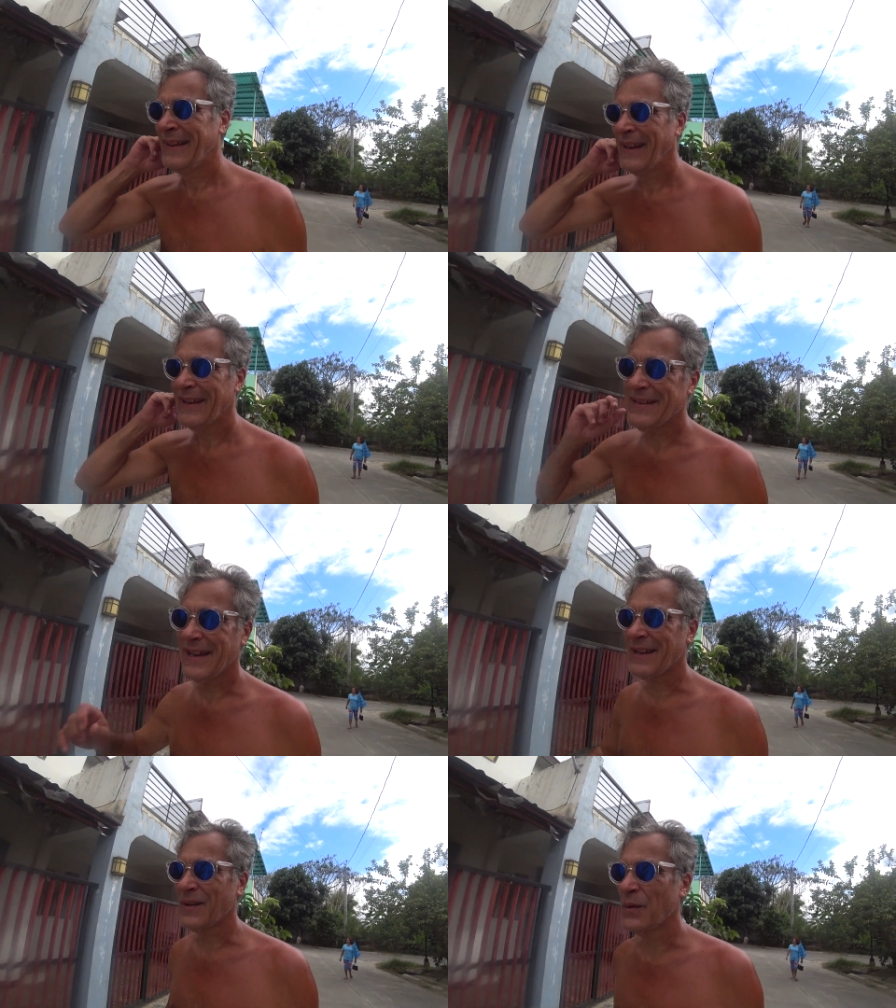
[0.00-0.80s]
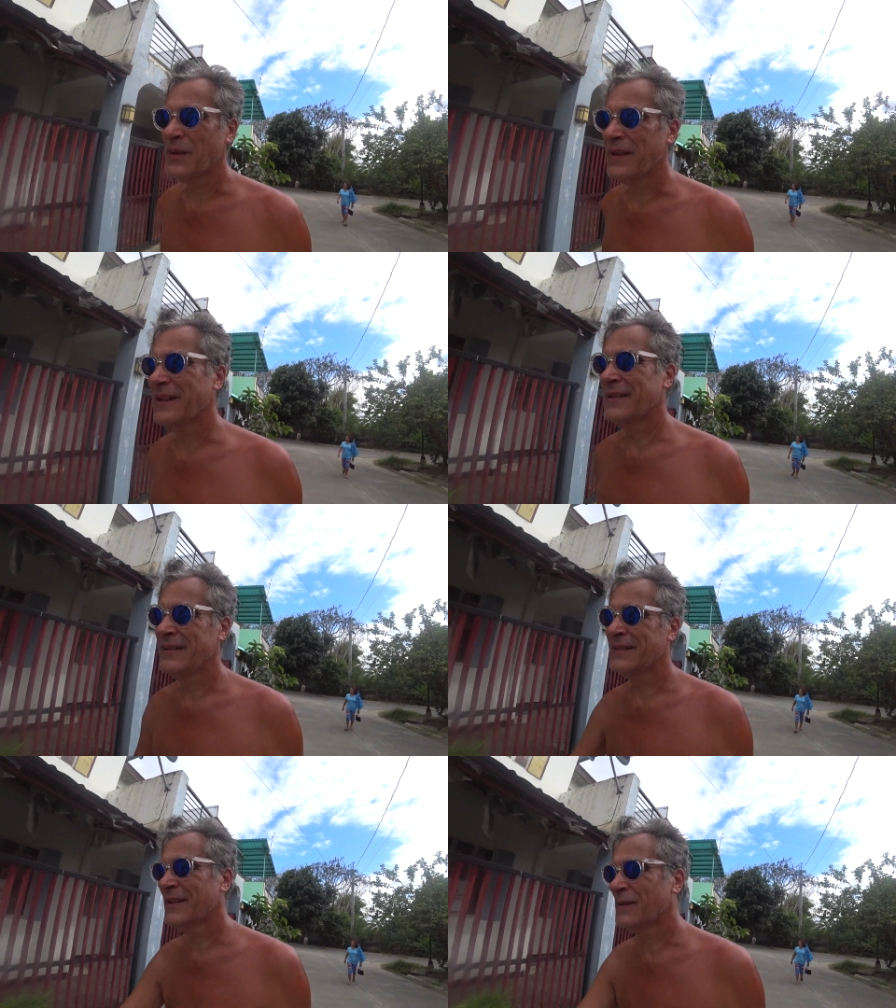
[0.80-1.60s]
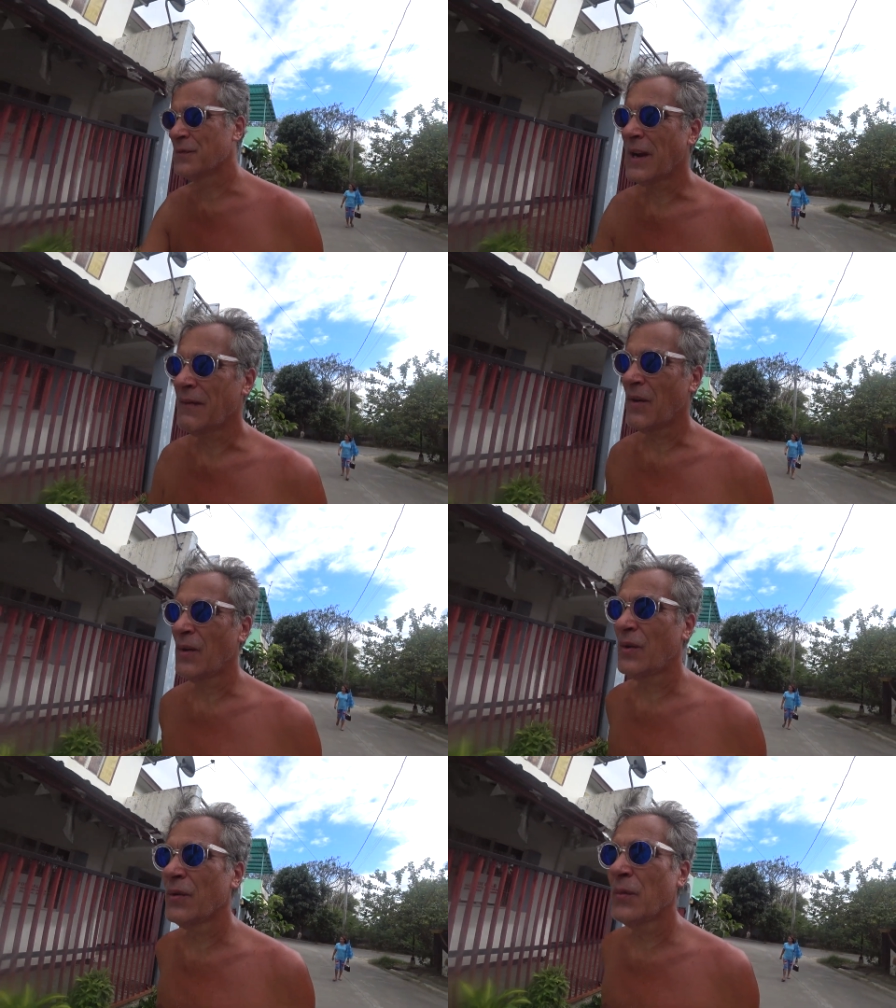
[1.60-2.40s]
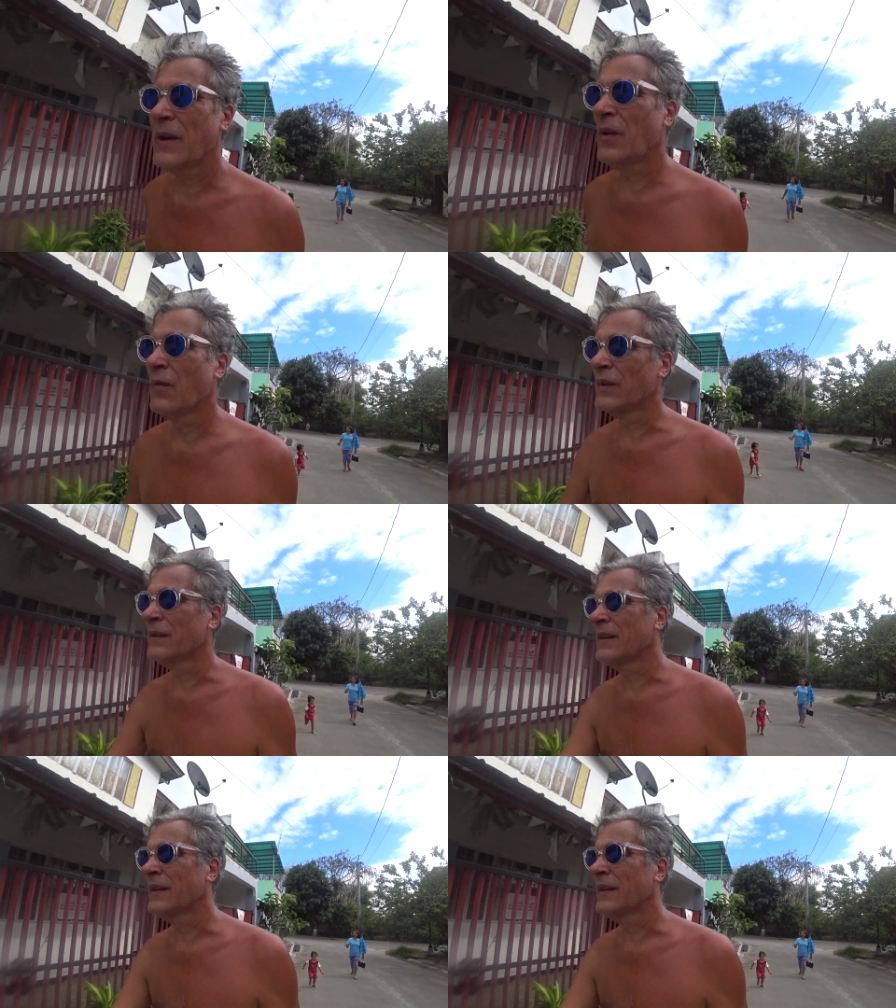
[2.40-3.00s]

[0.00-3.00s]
I guess I got to go to the, you know, drive all the way over.